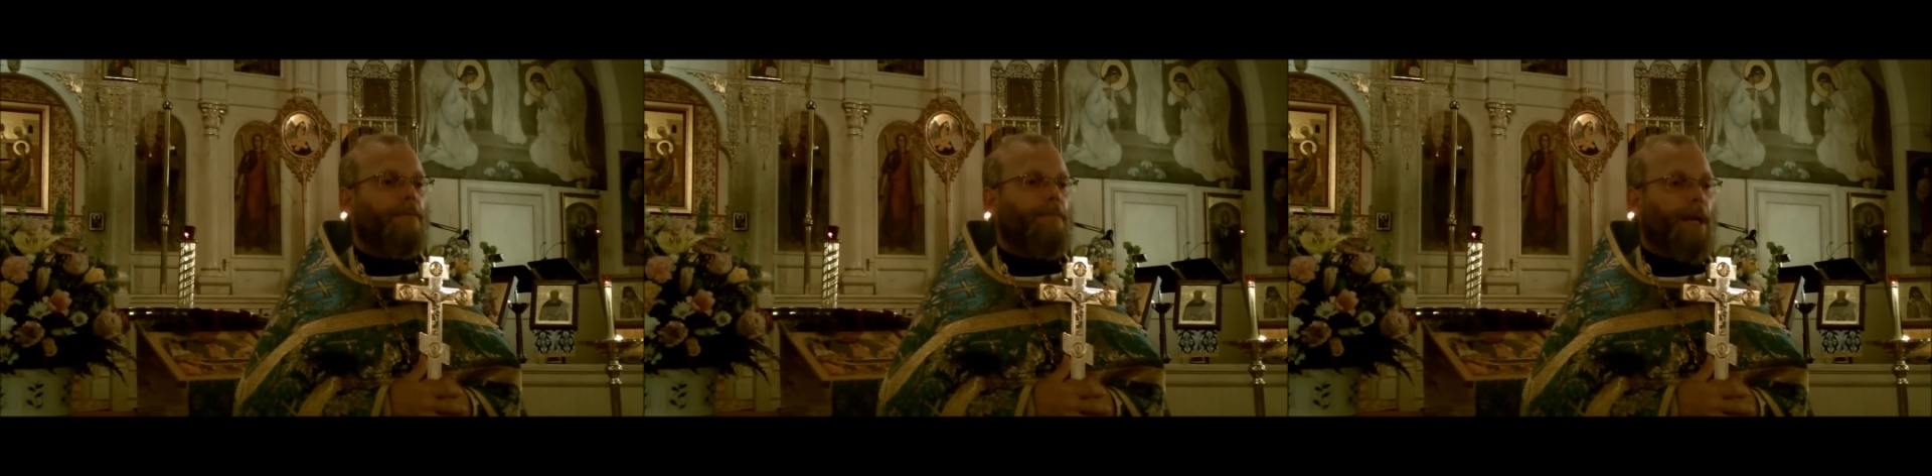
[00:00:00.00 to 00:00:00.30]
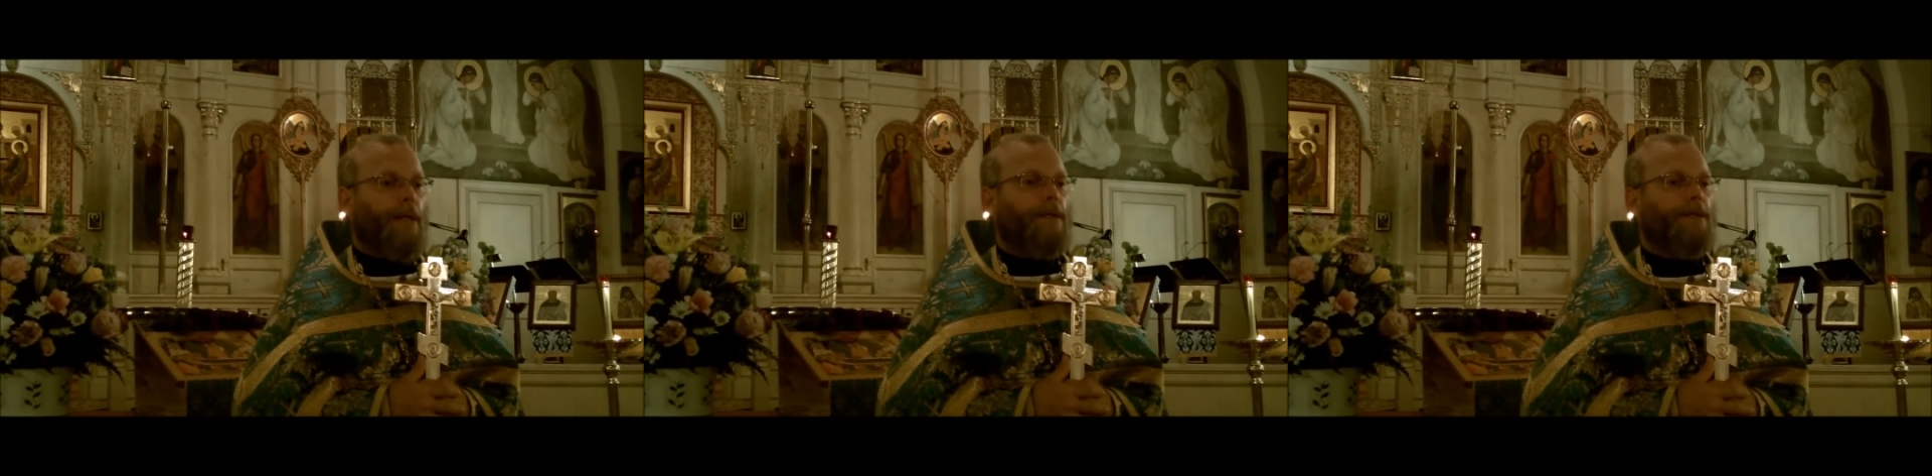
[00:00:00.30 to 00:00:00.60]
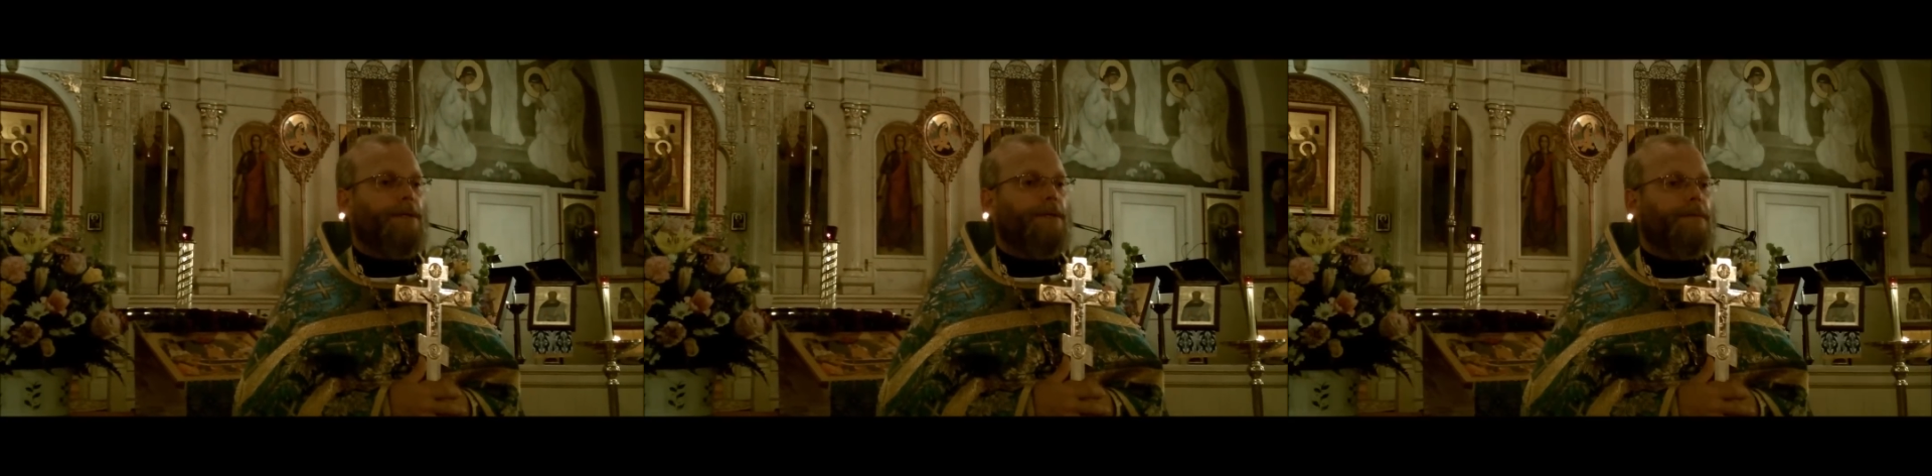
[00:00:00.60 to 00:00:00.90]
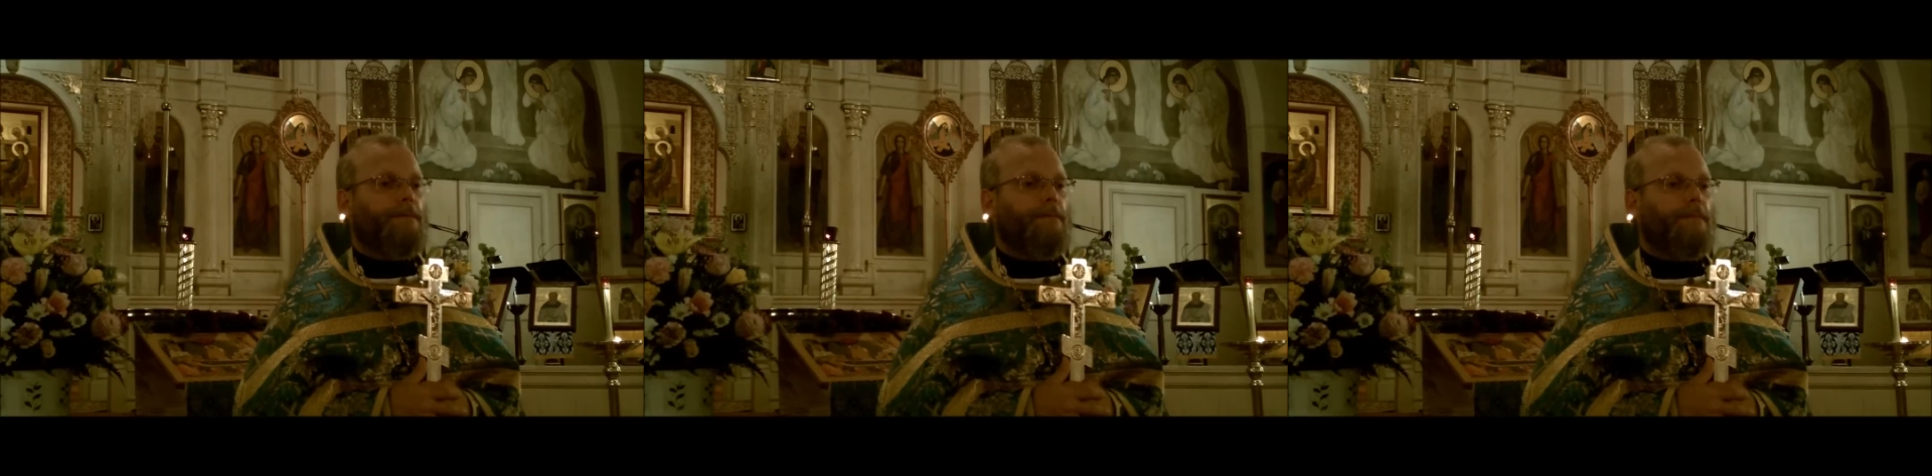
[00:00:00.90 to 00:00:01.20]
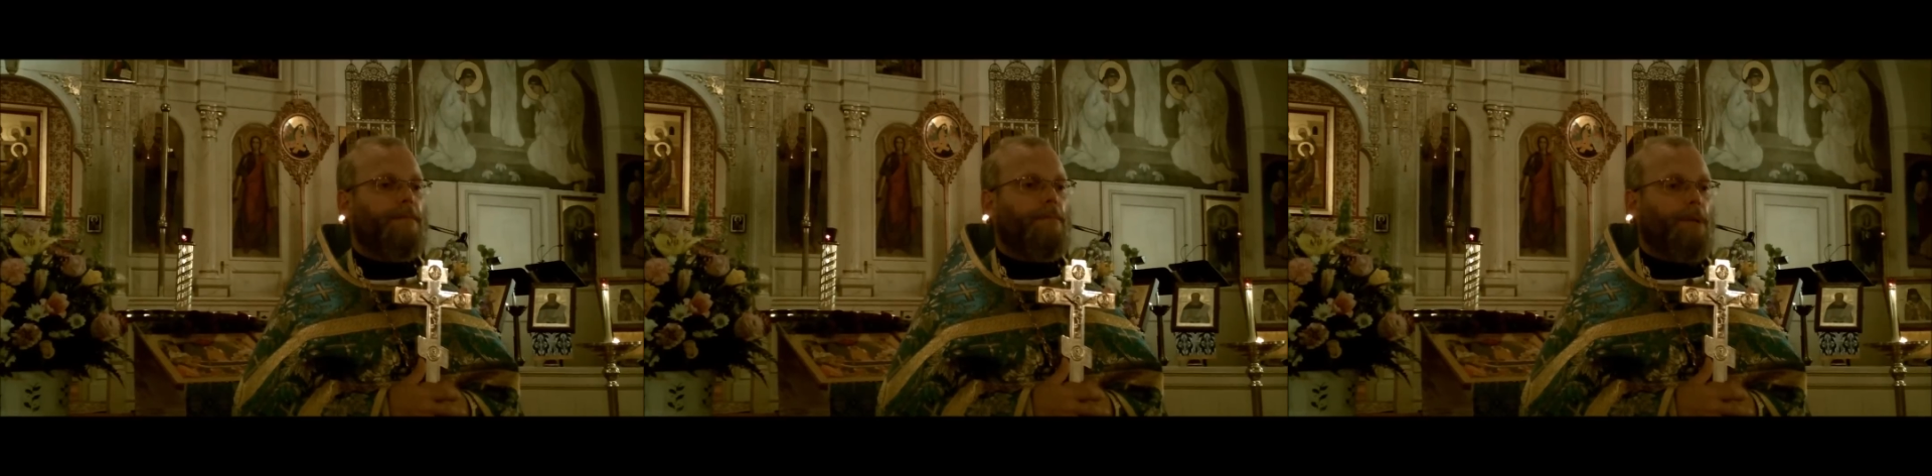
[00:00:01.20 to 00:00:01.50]
painless,
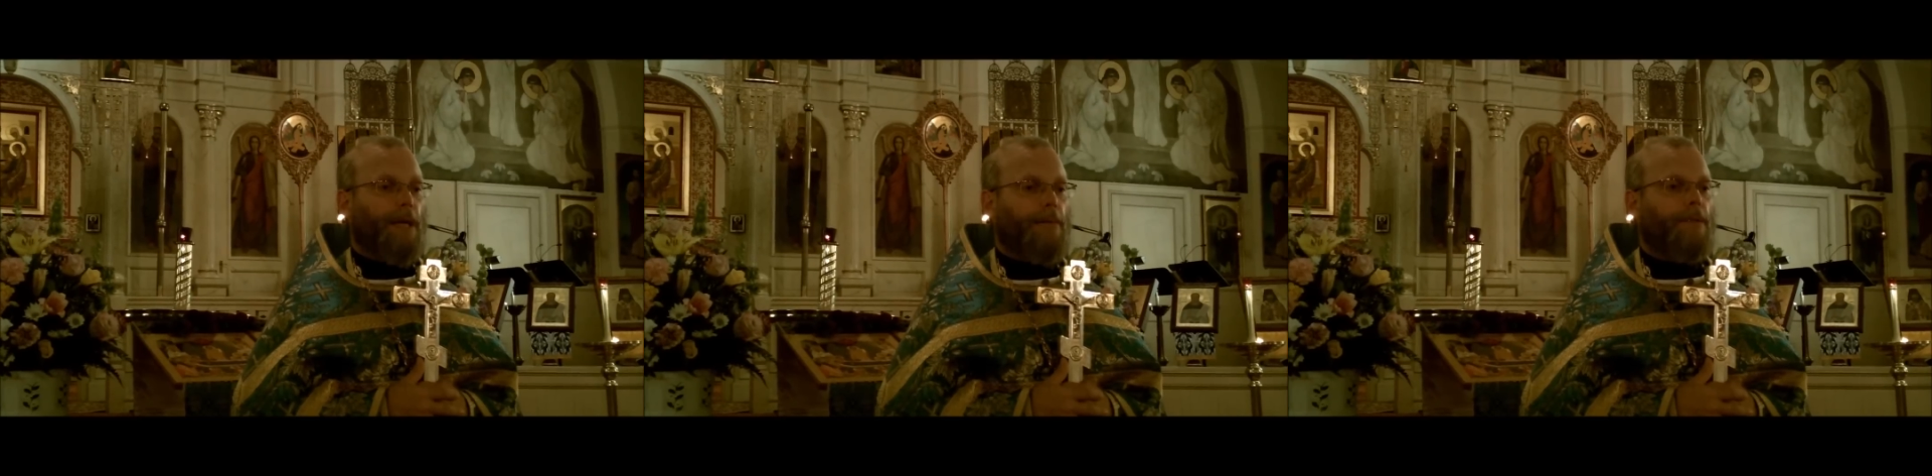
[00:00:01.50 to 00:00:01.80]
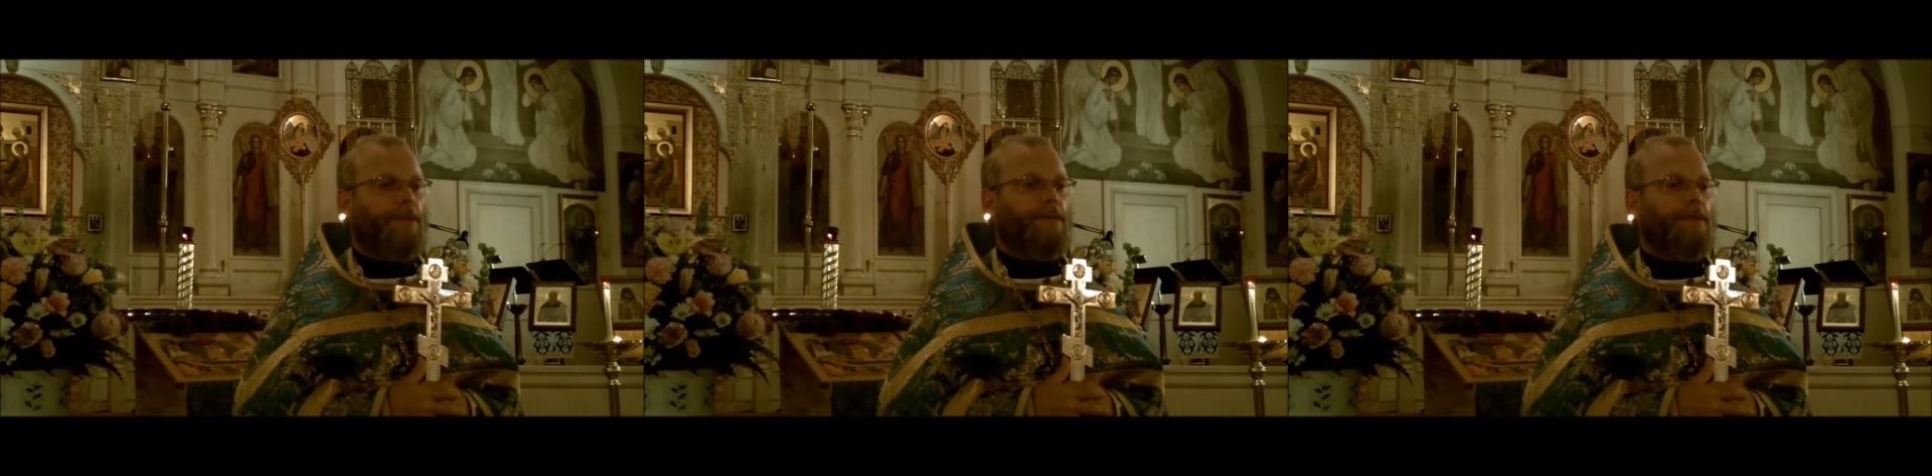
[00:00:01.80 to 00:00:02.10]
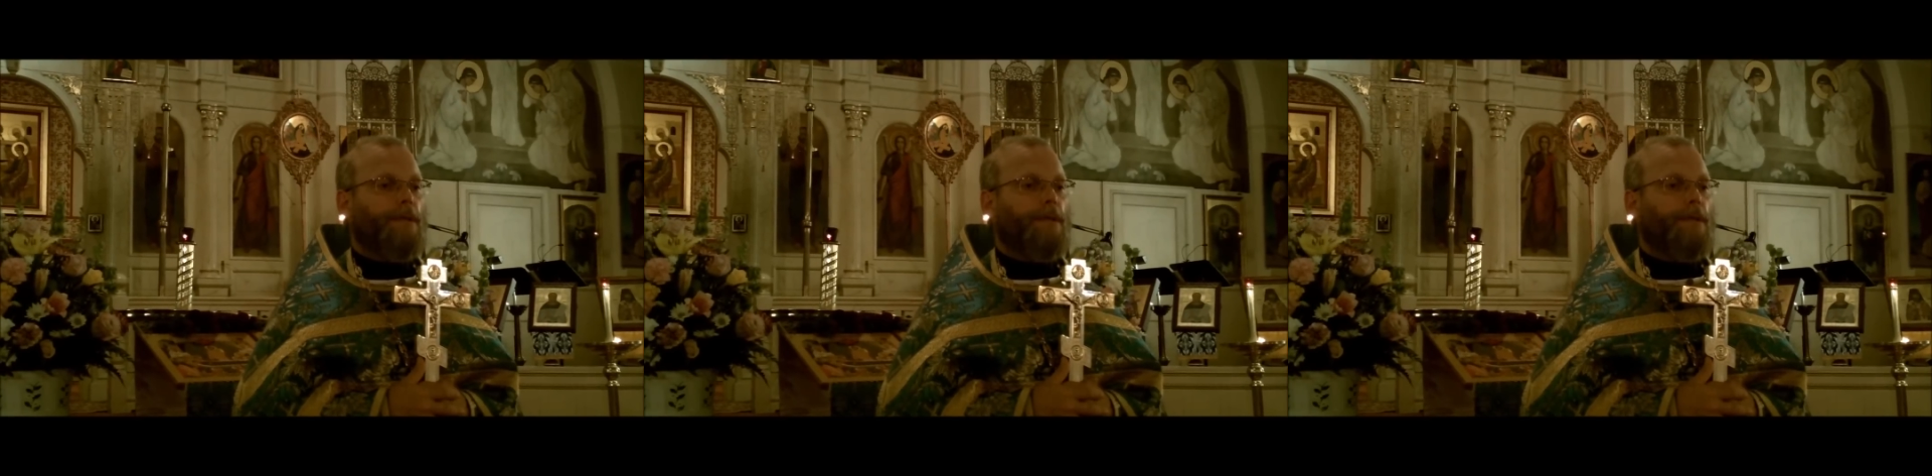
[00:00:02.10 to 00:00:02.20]
blameless